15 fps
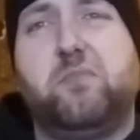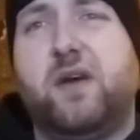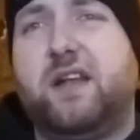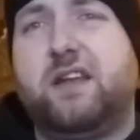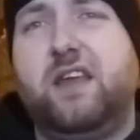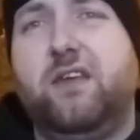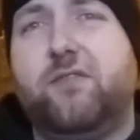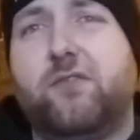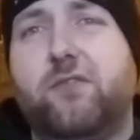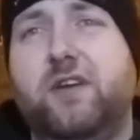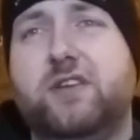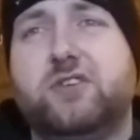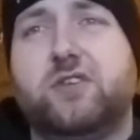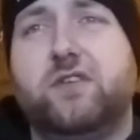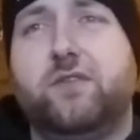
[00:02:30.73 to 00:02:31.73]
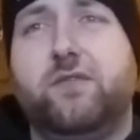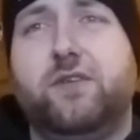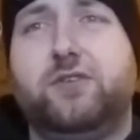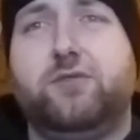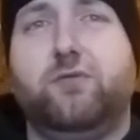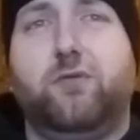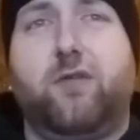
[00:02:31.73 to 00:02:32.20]
penny for each
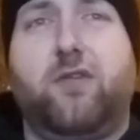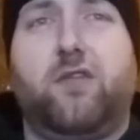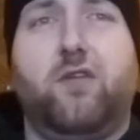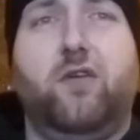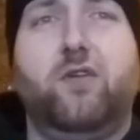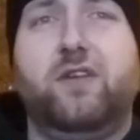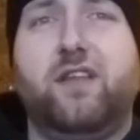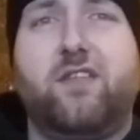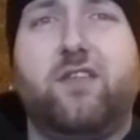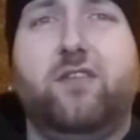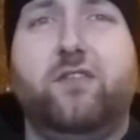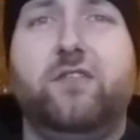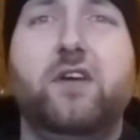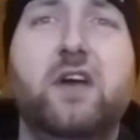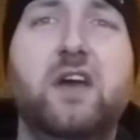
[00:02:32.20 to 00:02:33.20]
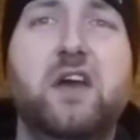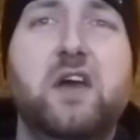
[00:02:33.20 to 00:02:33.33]
individual song listen.